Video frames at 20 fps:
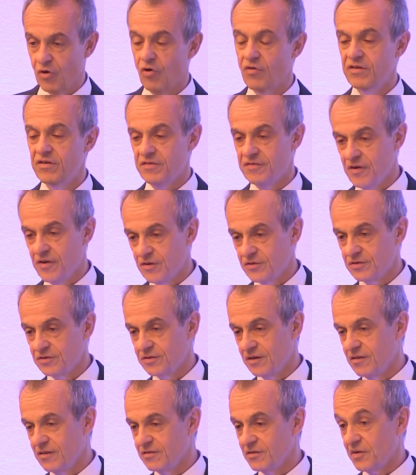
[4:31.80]

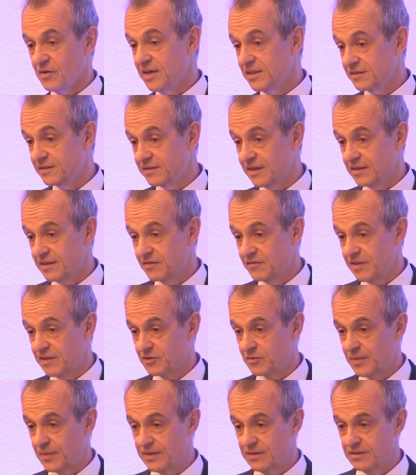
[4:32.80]
over-focused on real estate
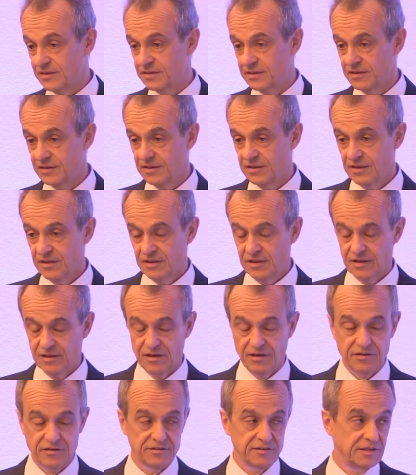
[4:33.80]
investment,
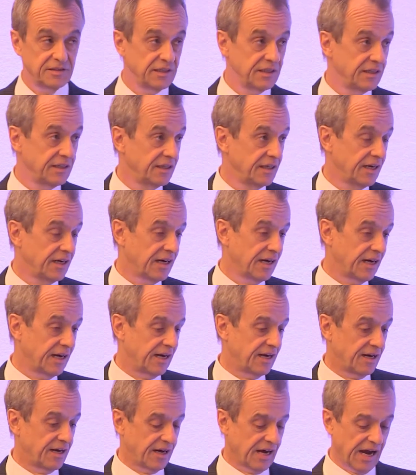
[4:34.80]
on the
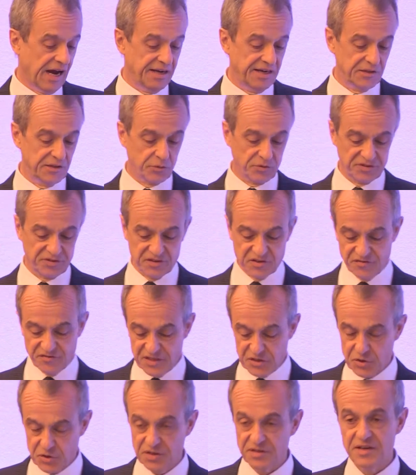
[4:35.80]
high net worth
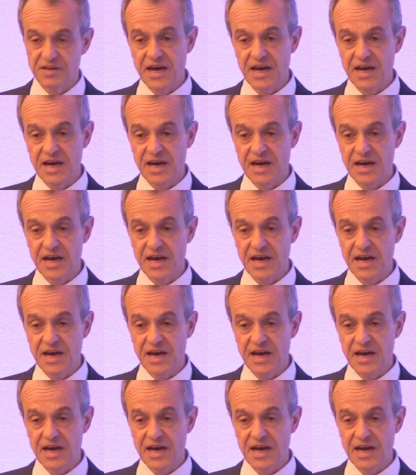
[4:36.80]
individual.